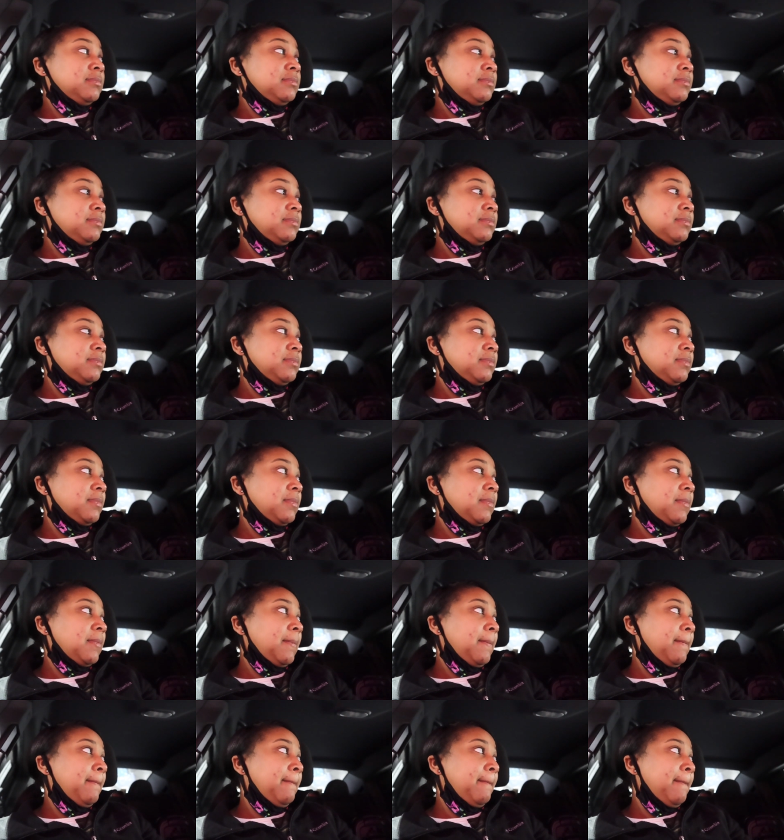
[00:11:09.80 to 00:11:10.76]
It's a
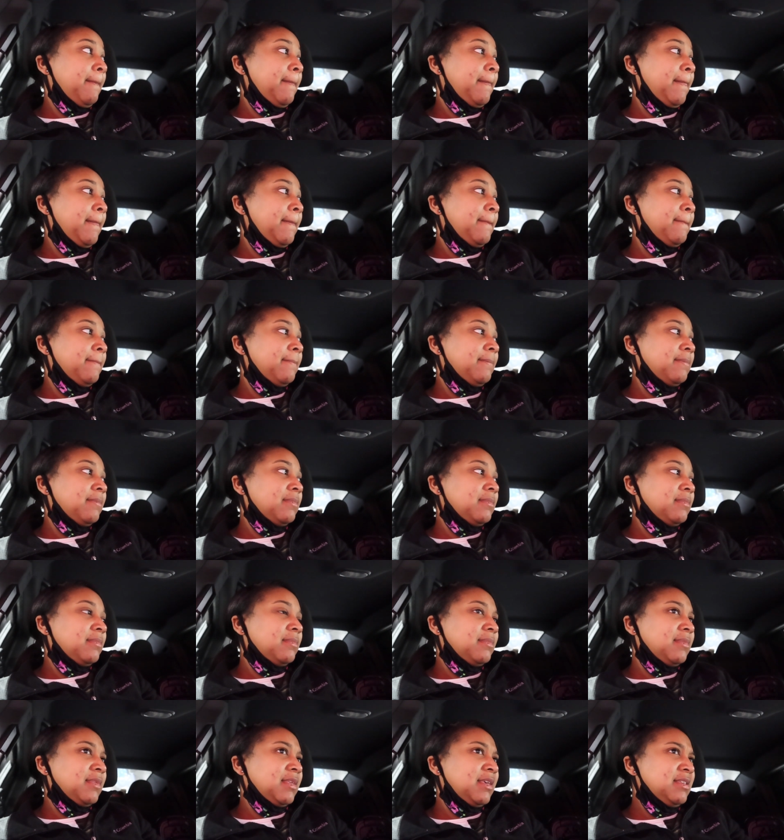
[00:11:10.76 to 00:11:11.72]
club?
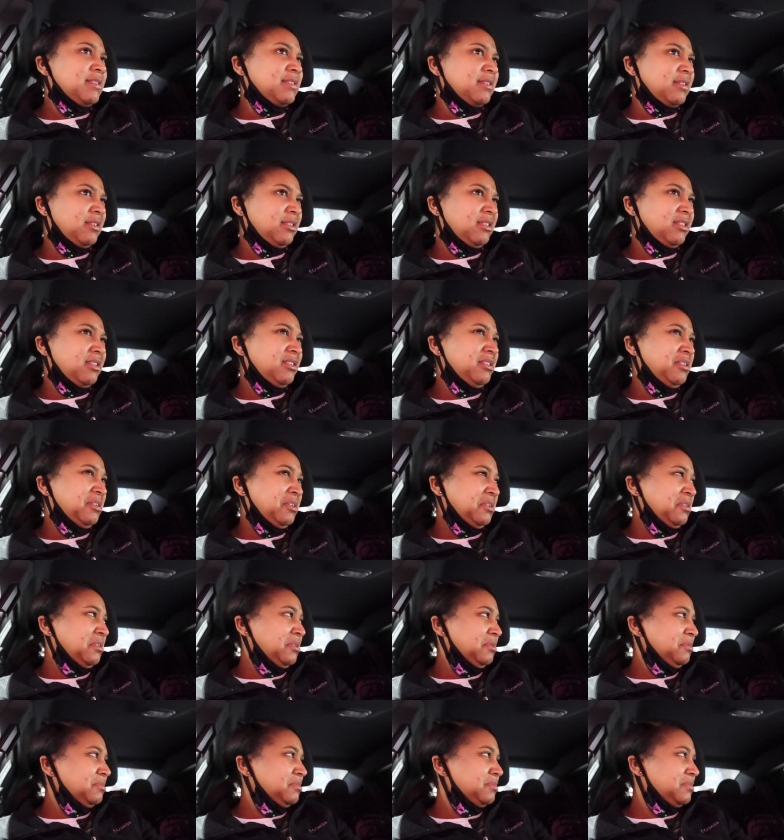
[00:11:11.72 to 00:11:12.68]
It's a
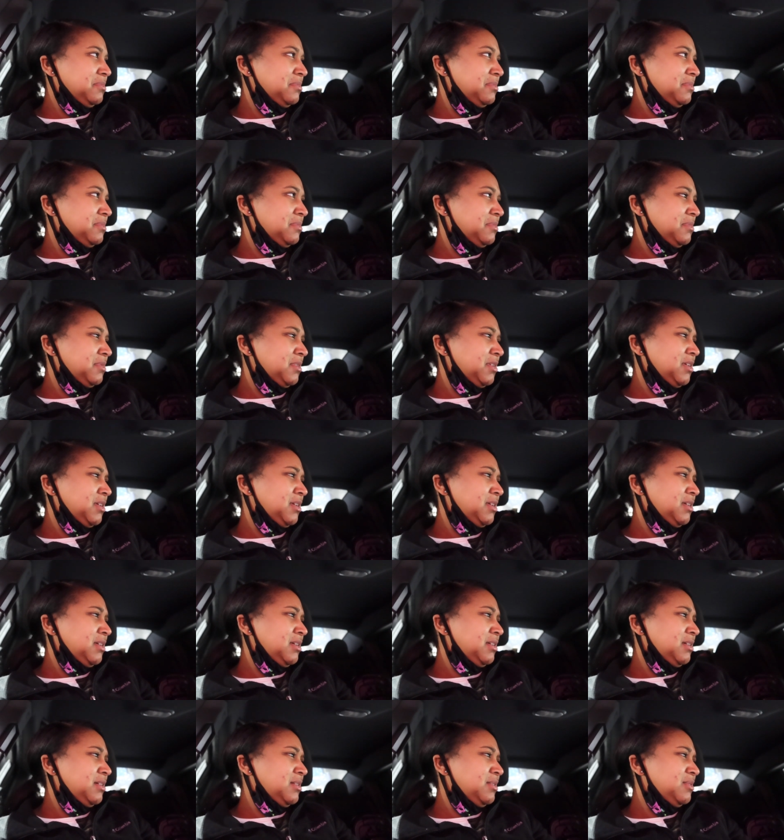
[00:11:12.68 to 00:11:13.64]
club.
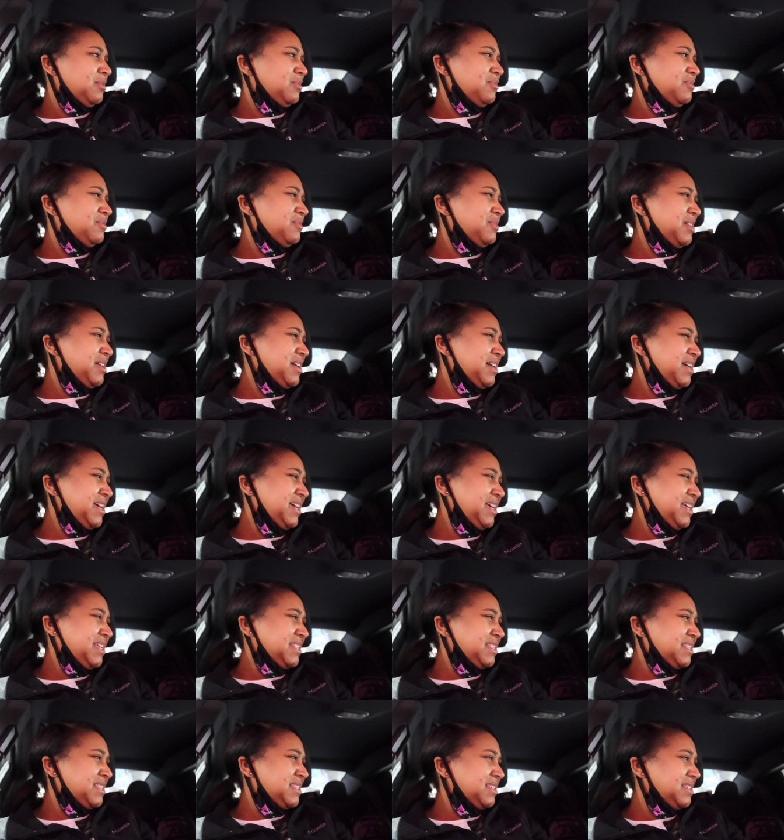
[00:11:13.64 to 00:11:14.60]

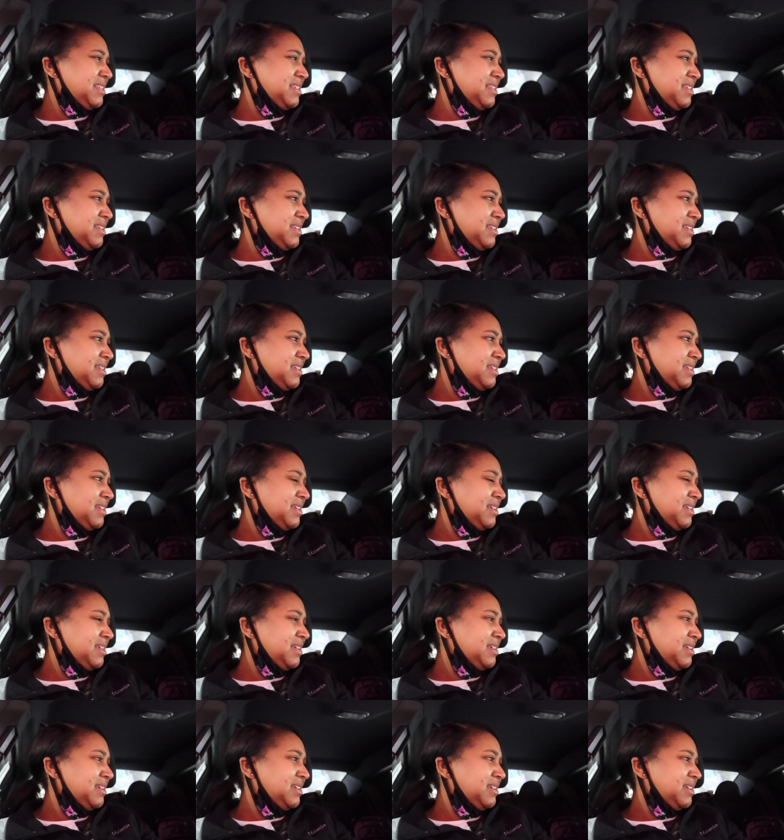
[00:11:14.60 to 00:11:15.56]
What? photos from
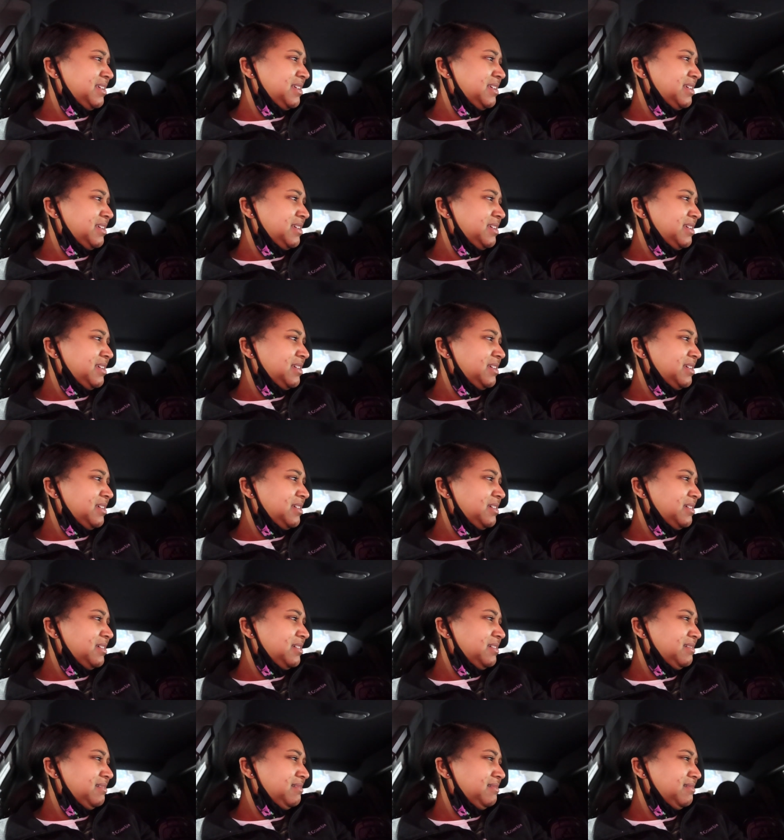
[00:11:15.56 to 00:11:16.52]
their website.
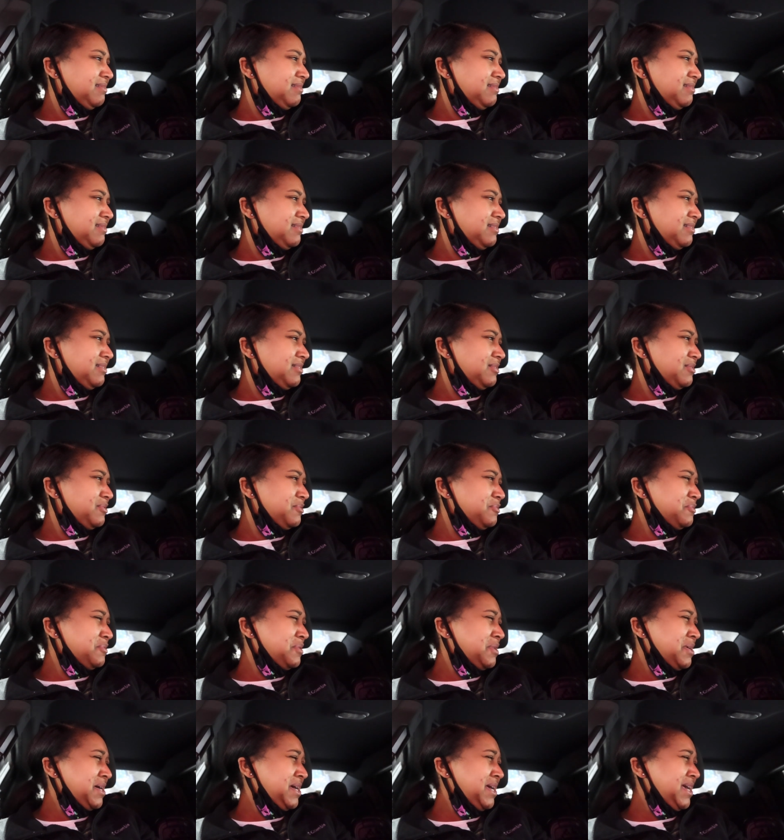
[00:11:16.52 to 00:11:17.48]

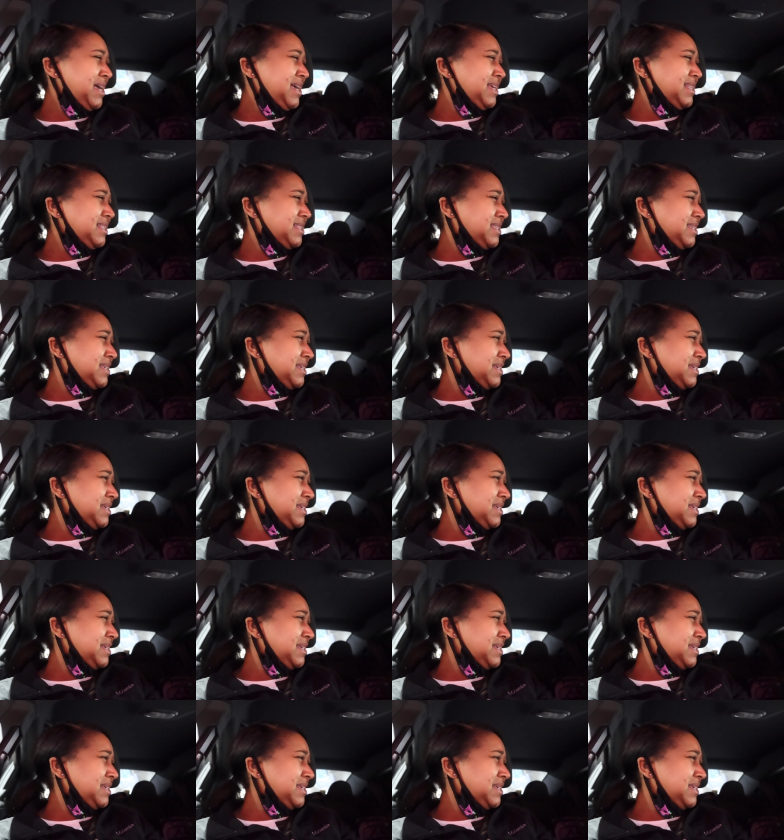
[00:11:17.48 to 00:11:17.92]
What?